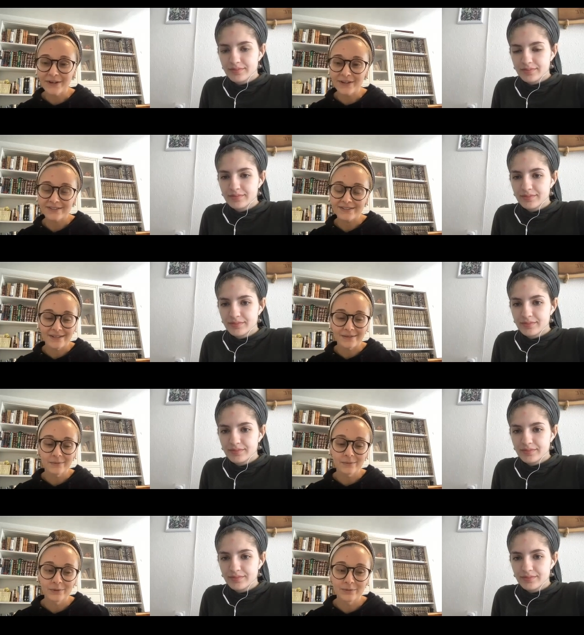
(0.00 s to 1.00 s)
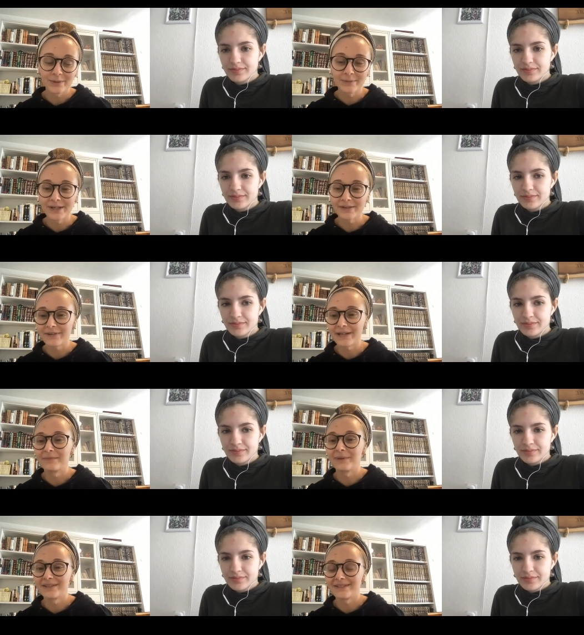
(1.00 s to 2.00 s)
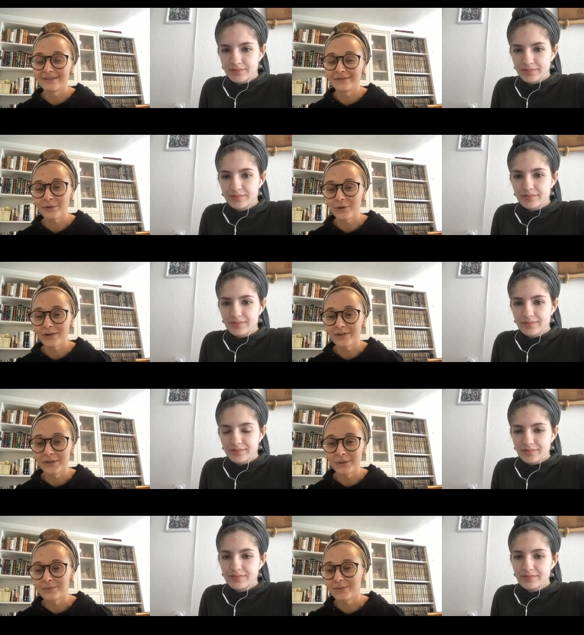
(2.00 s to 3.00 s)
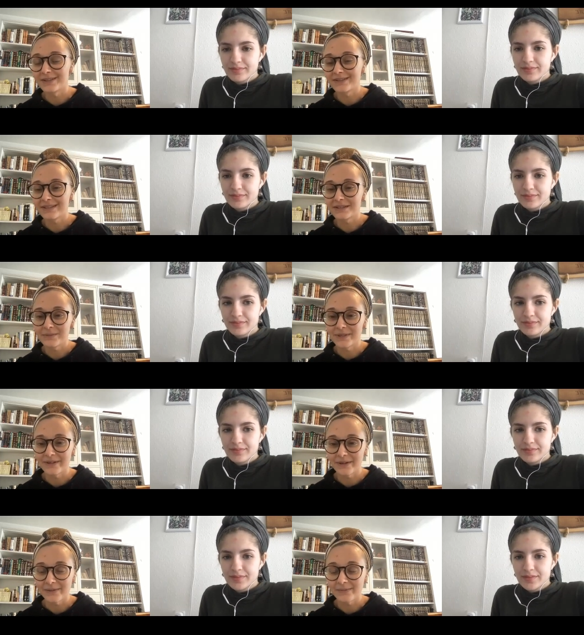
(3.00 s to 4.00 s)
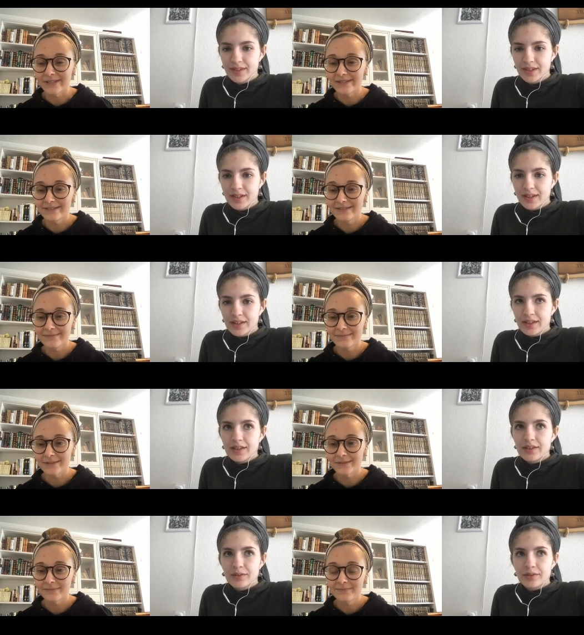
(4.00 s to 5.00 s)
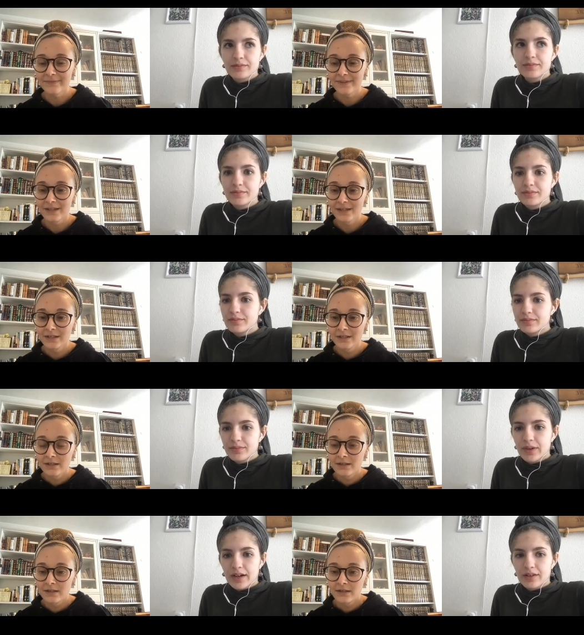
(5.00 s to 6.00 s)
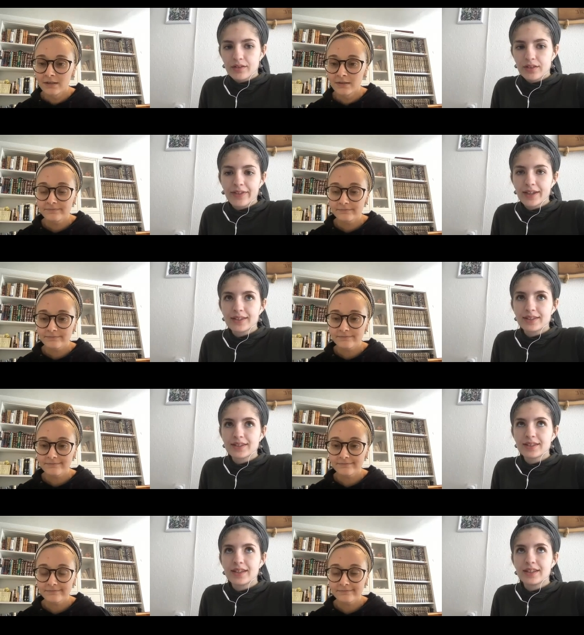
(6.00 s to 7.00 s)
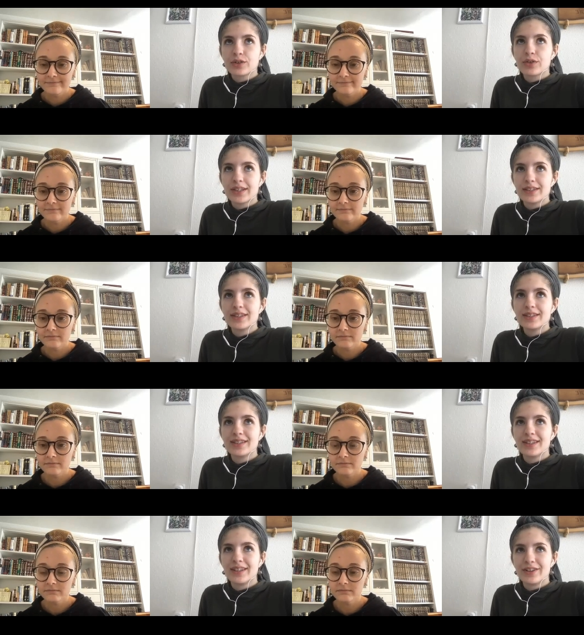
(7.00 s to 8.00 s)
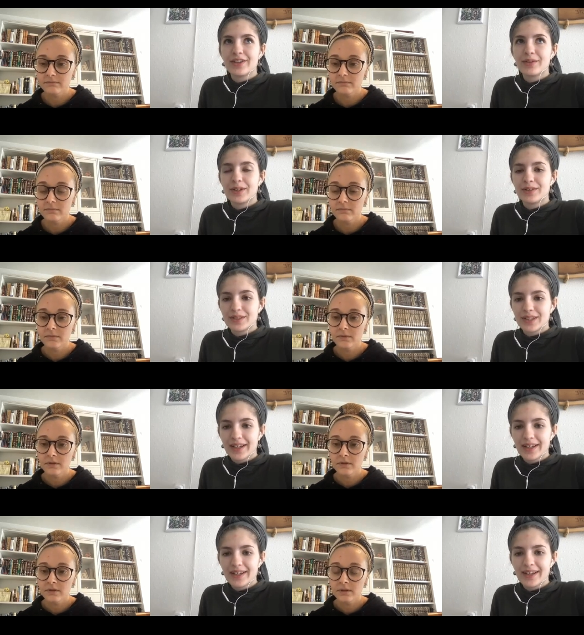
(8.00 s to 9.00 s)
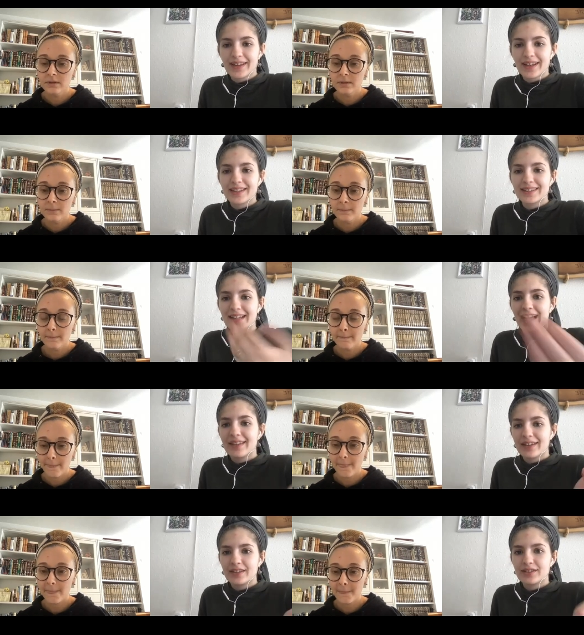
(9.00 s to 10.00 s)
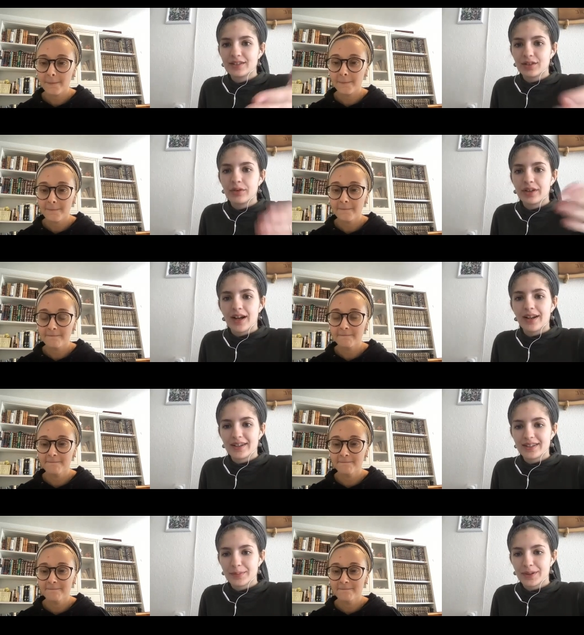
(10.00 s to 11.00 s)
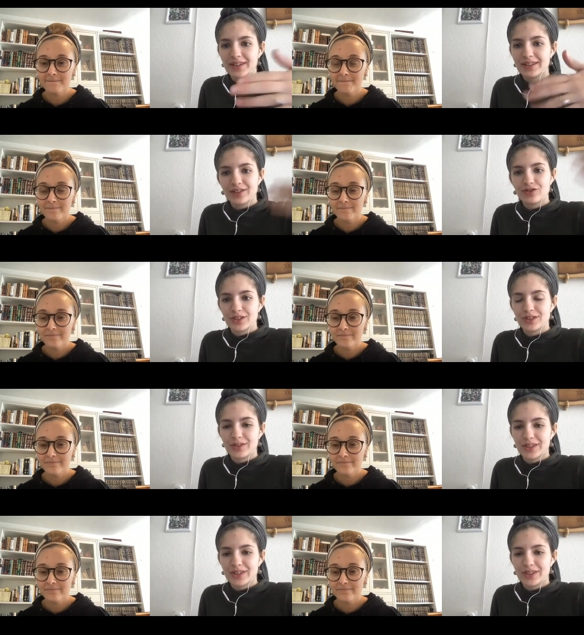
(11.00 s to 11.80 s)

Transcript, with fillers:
Speaker 1: for us that we've been married for eight months, and four of those months he's been in the army. So,
Speaker 2: wow, I think it's it's crazy to hear it when you say it. And like, sadly, it's so not an experience that's just